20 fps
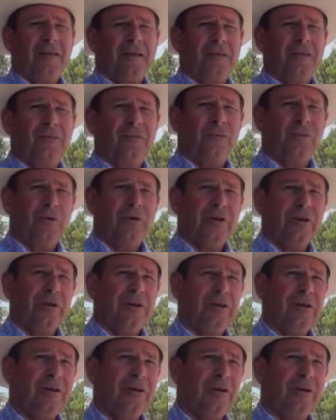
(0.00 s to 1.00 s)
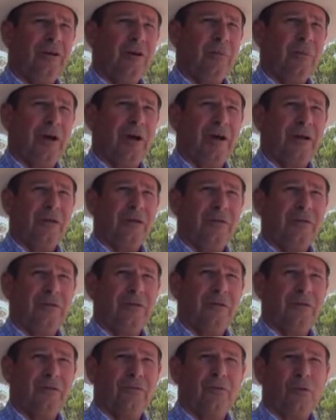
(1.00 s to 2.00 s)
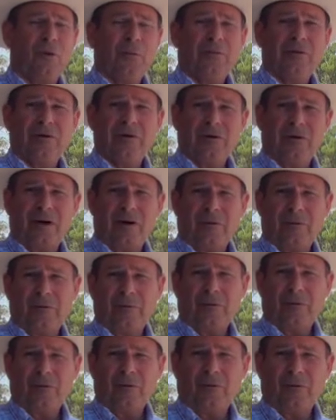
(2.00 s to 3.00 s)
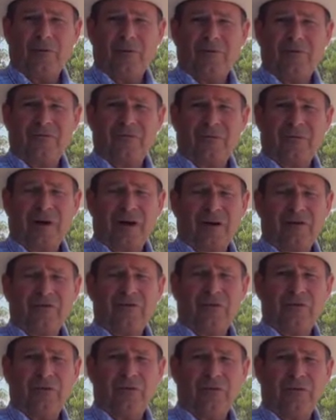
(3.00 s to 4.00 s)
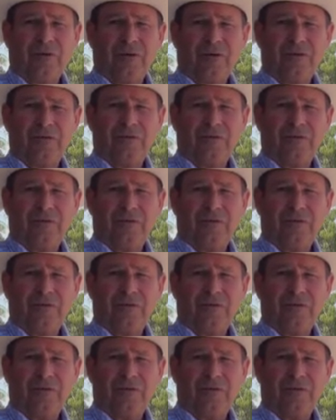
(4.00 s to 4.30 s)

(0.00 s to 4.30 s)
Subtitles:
If we go back to a formula that I remember from high school, that